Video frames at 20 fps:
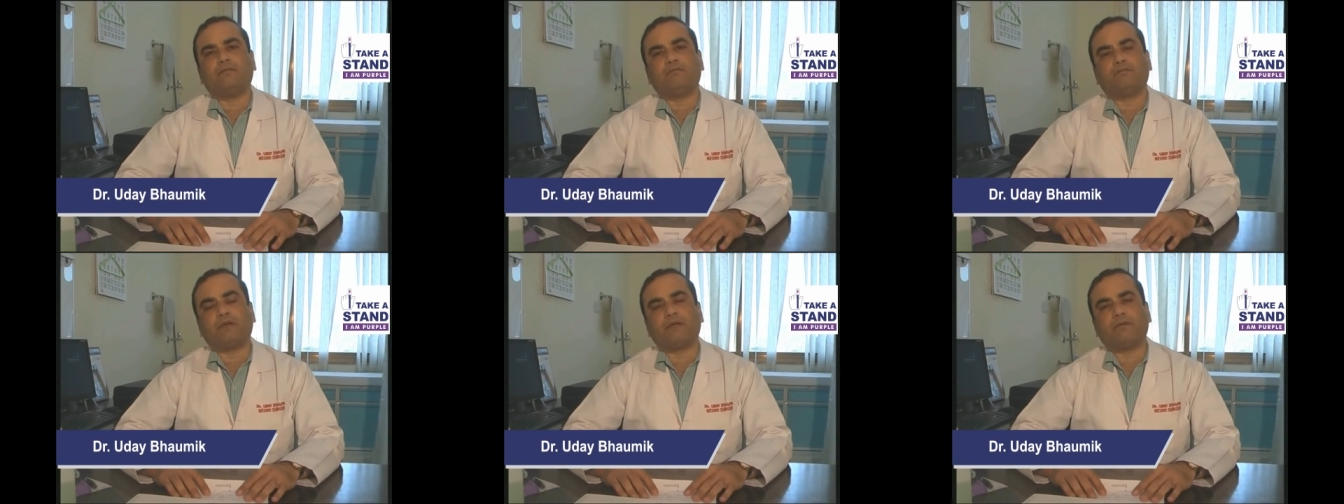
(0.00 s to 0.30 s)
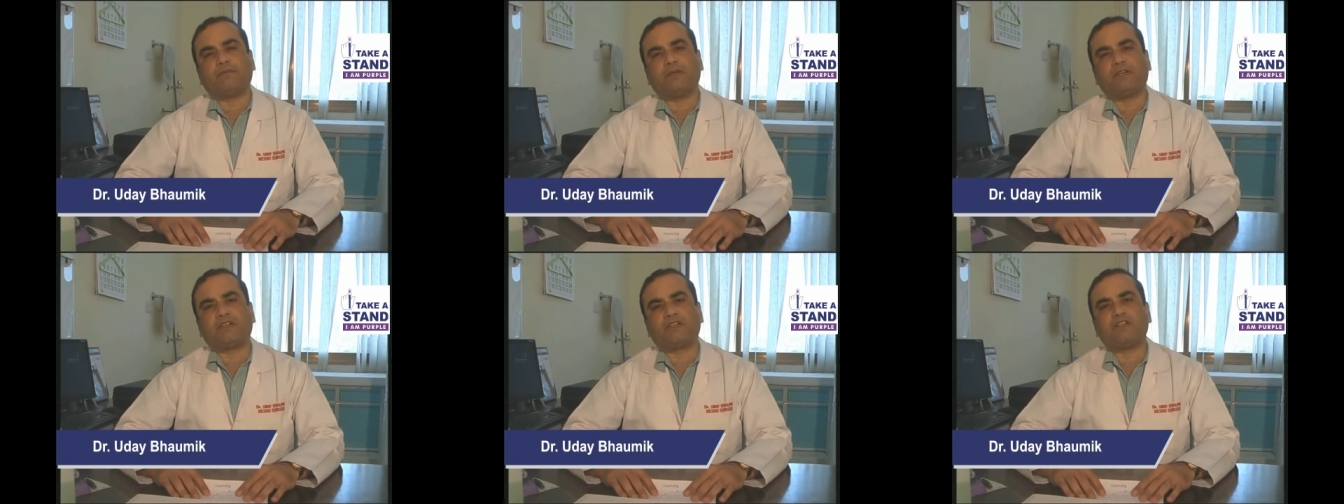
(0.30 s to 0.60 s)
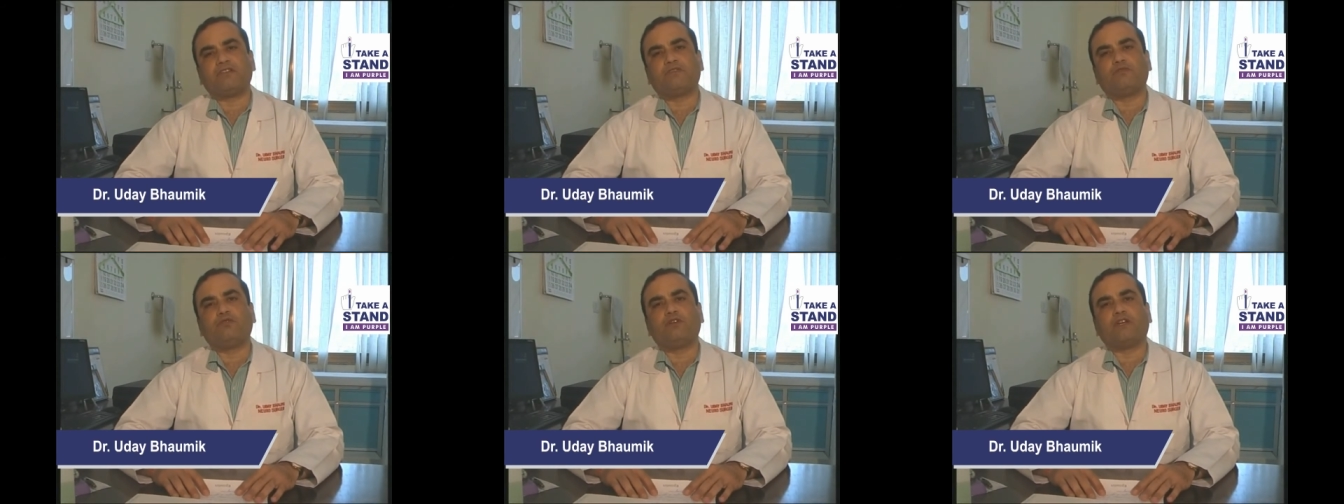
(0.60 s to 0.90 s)

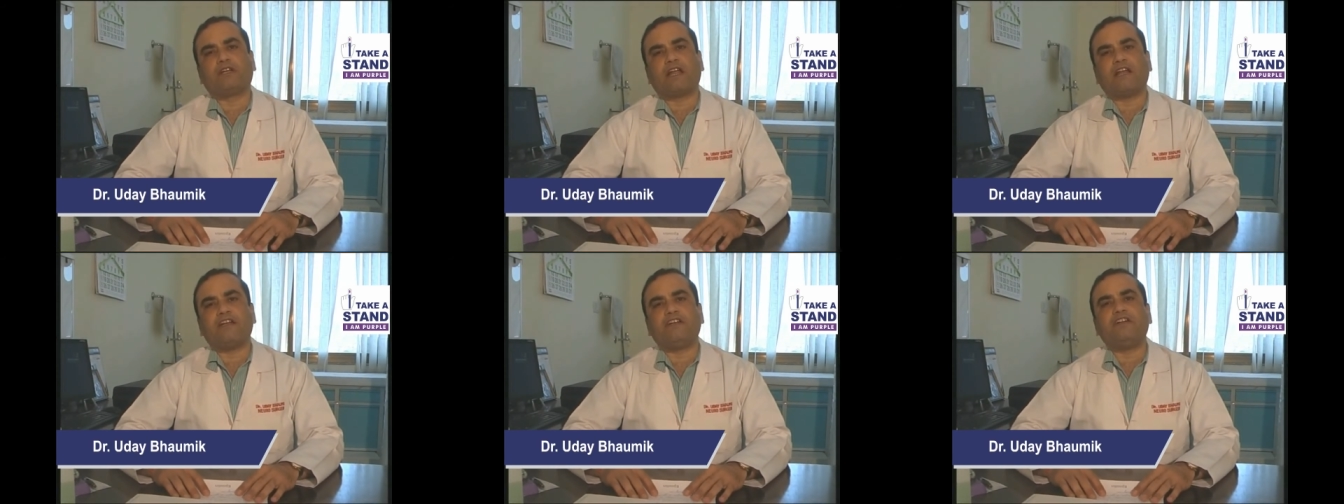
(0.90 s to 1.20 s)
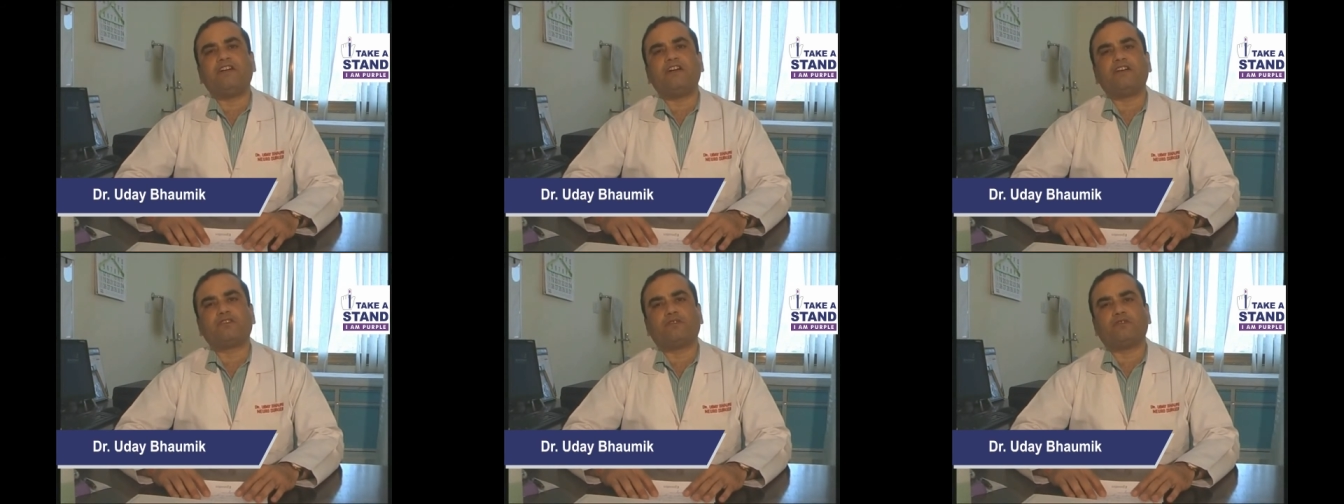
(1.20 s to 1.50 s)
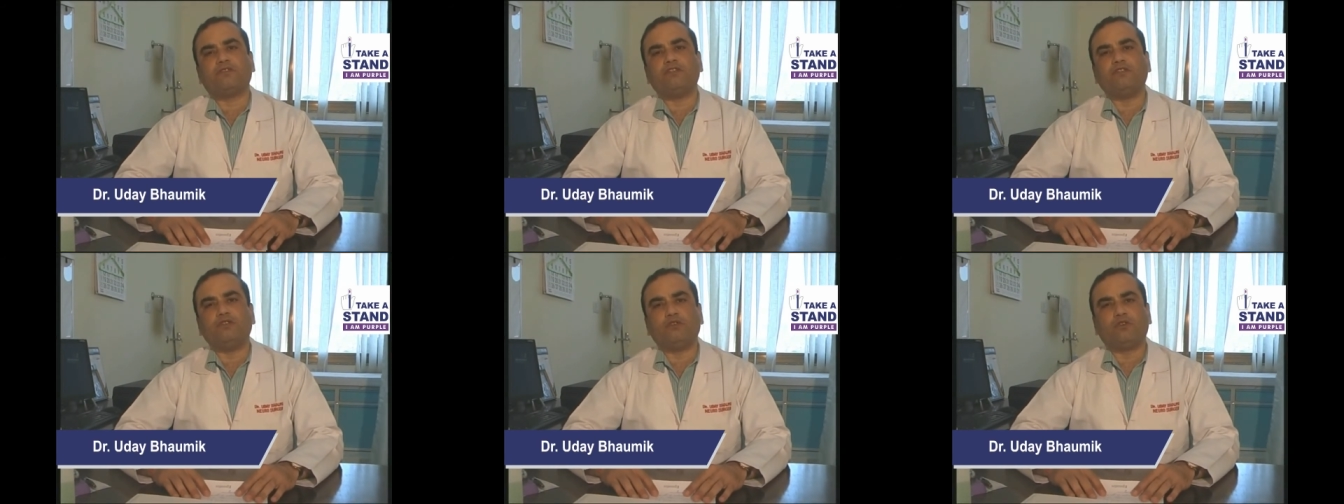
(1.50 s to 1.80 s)
patients who are candidates
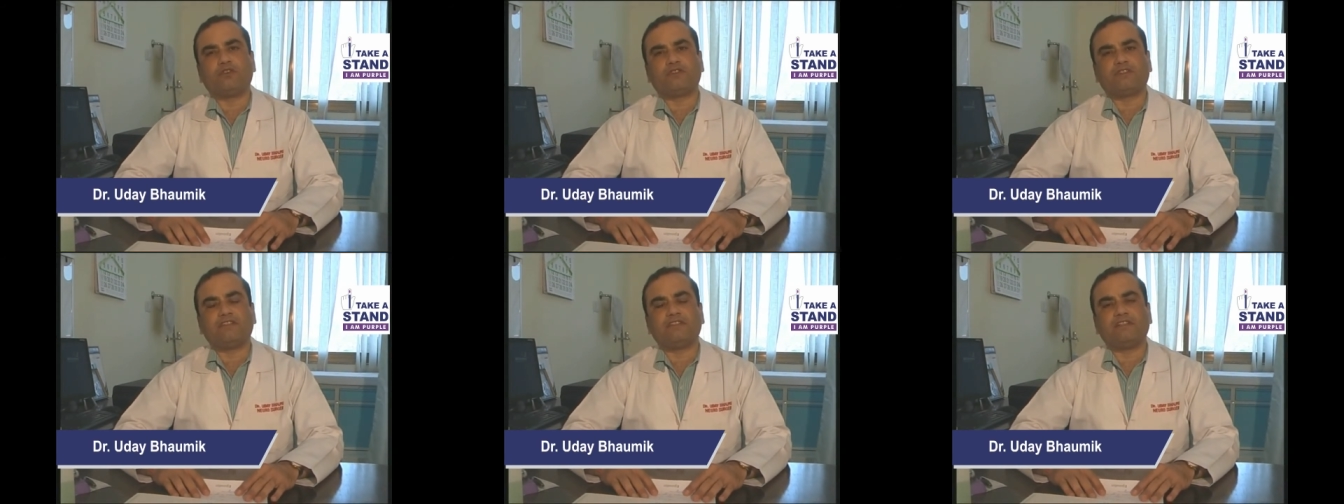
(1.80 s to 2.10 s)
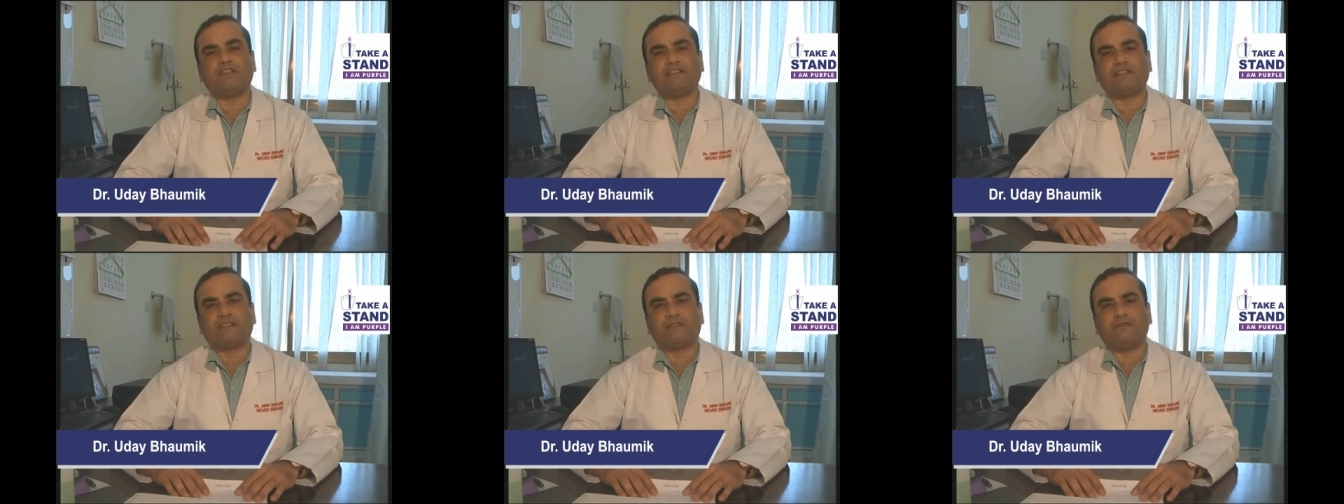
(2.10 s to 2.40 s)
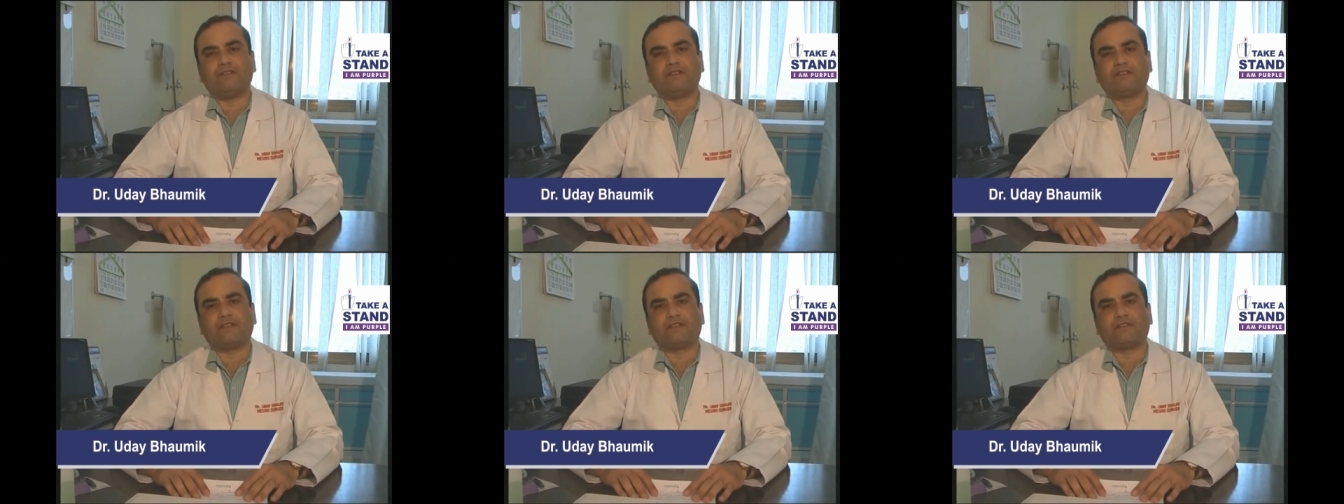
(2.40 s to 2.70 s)
of the neurosurgical
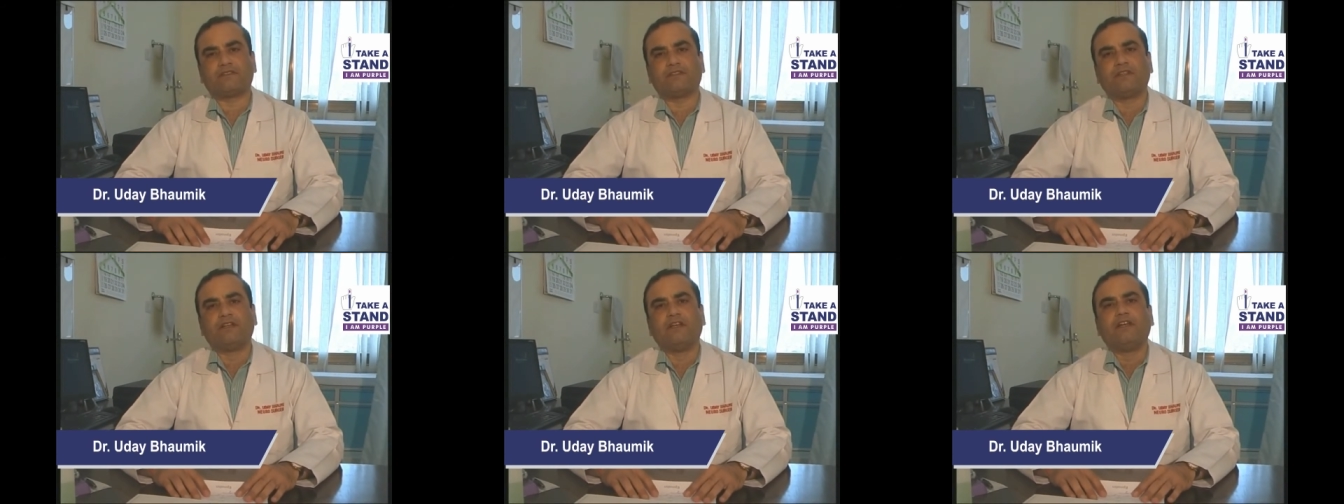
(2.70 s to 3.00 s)
services.